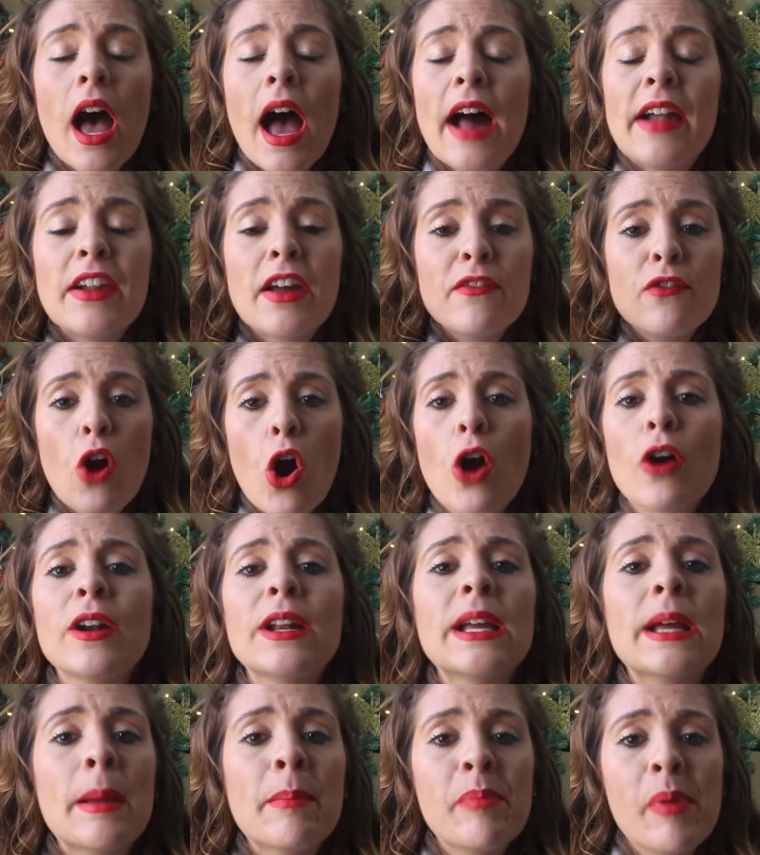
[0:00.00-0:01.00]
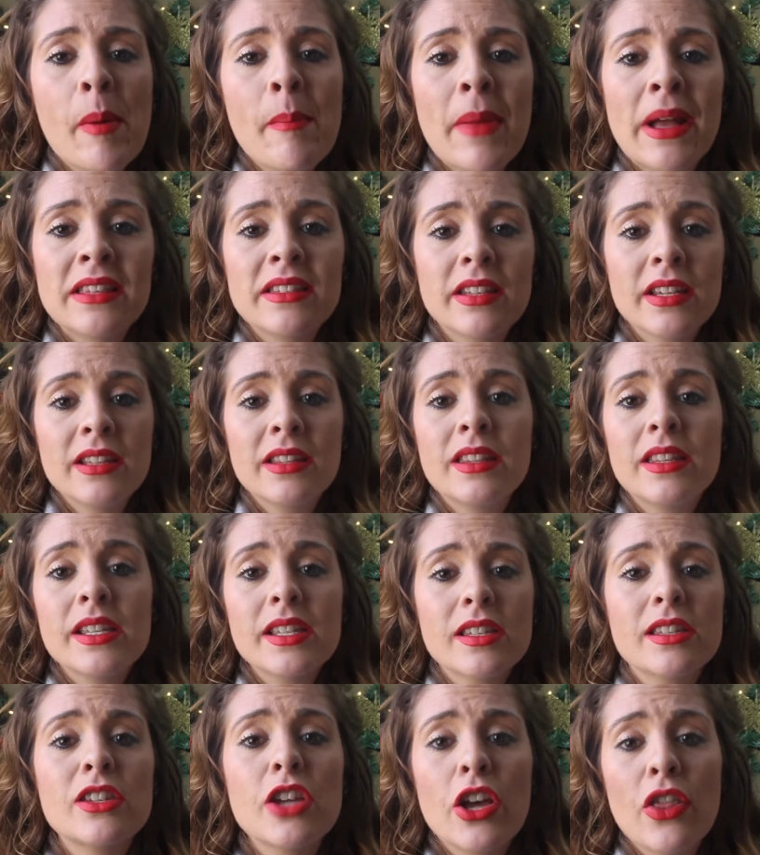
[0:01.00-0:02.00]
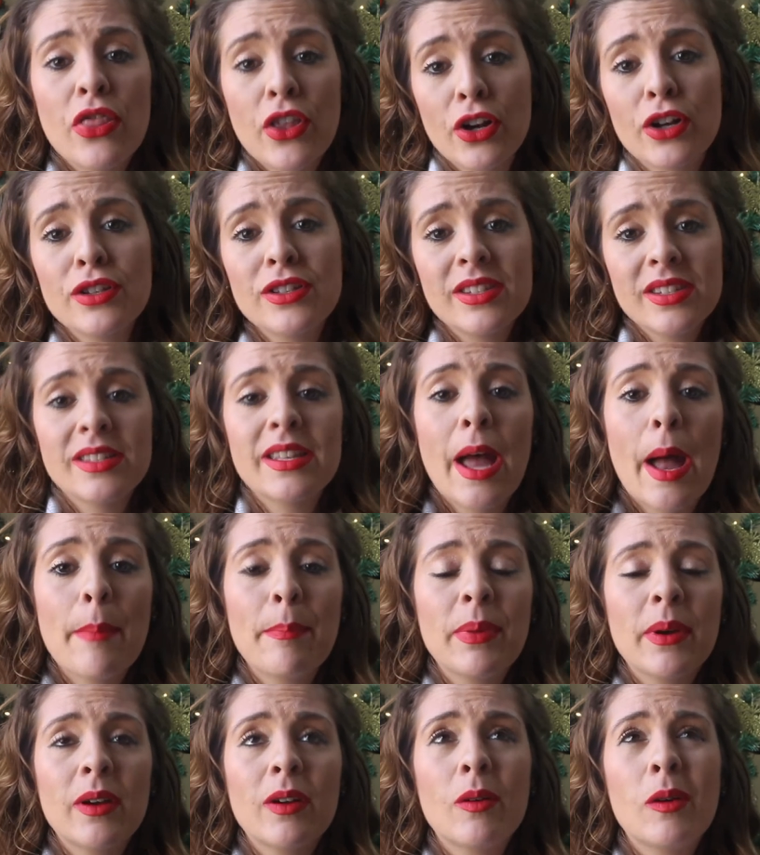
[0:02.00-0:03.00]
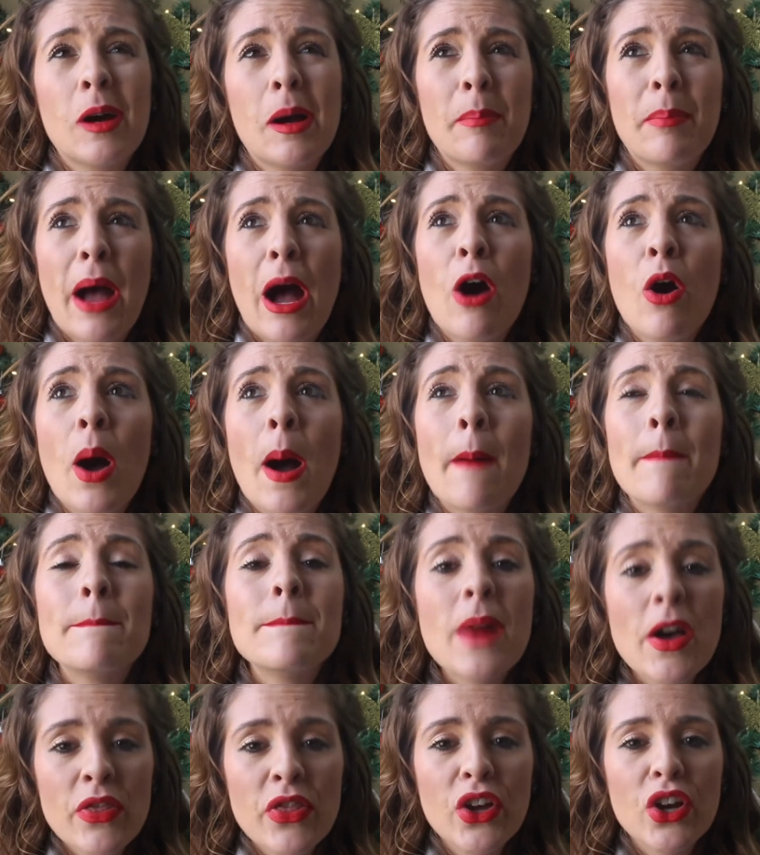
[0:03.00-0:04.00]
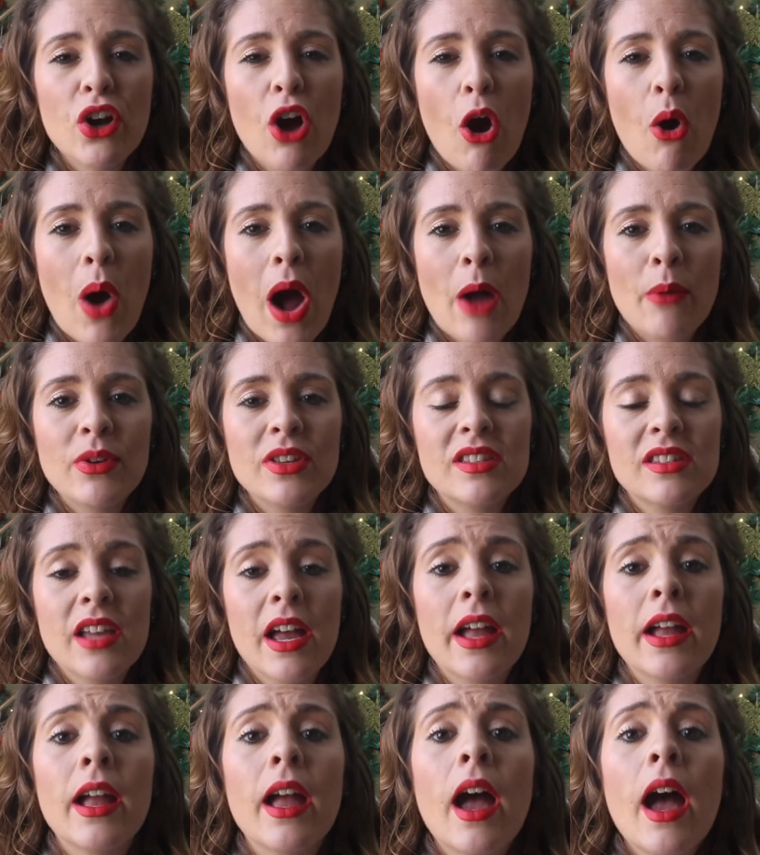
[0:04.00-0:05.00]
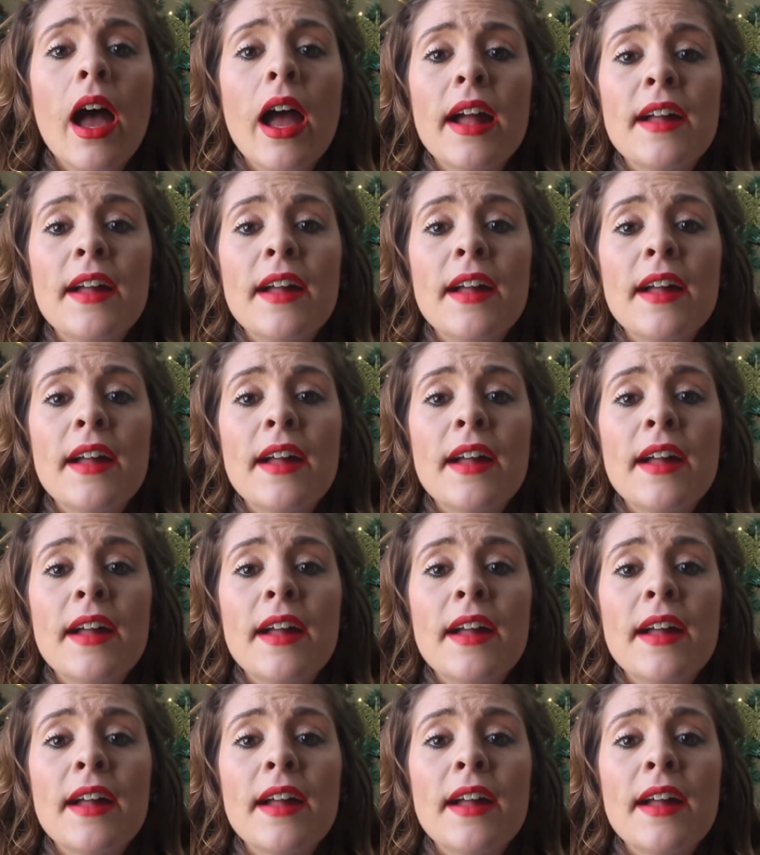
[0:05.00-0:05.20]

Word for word: and I've already implemented this third step about a month ago, I would say,